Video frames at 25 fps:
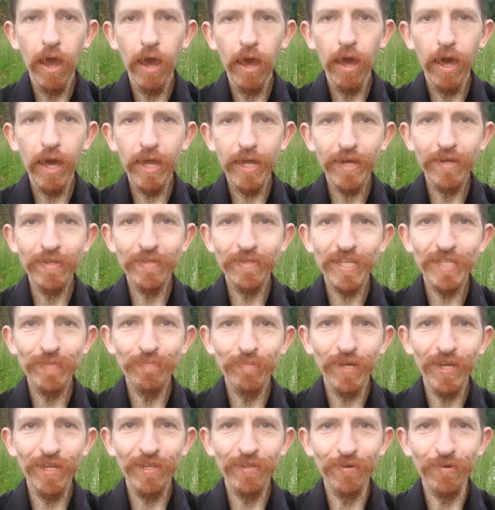I can't
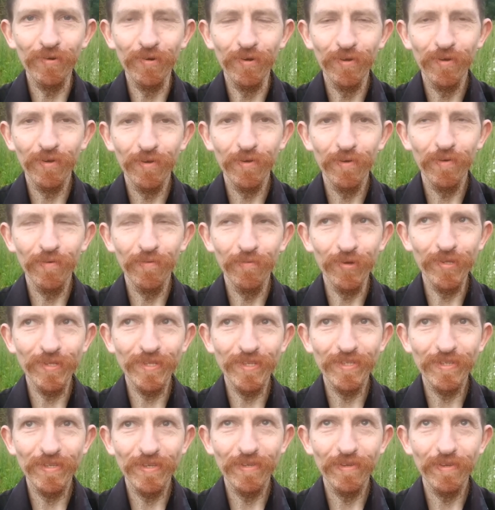explain you
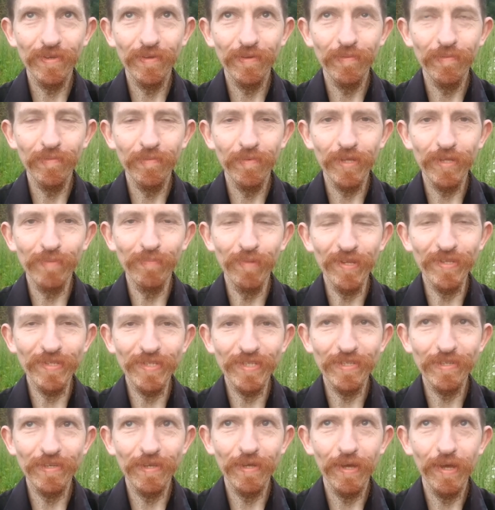what it
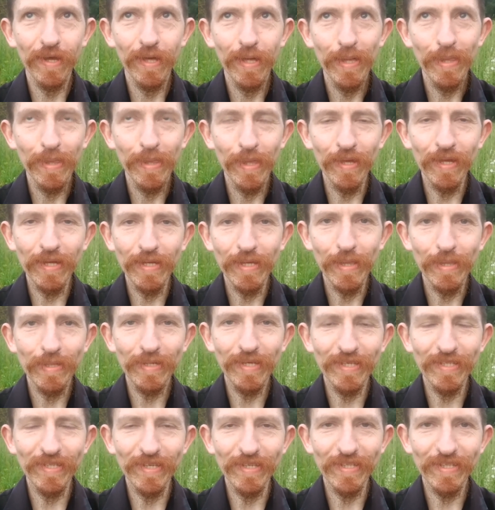means thinking as
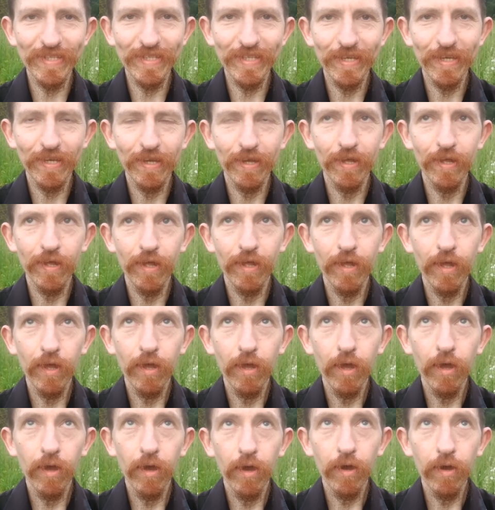physicists
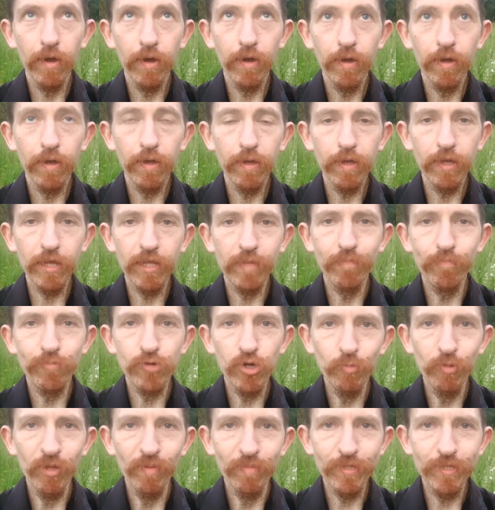in
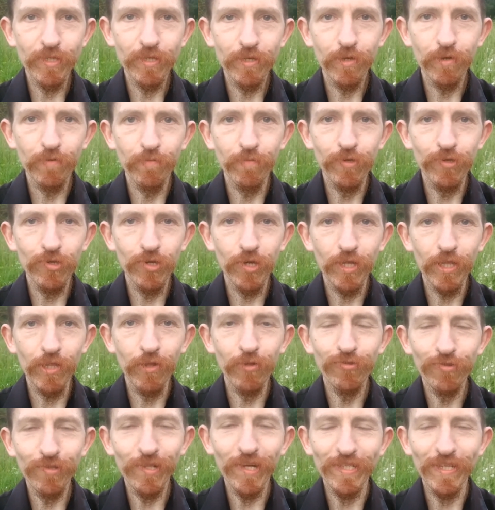problems which are
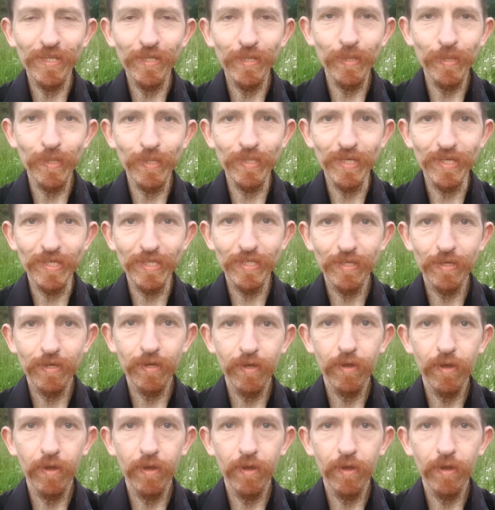not related to physics.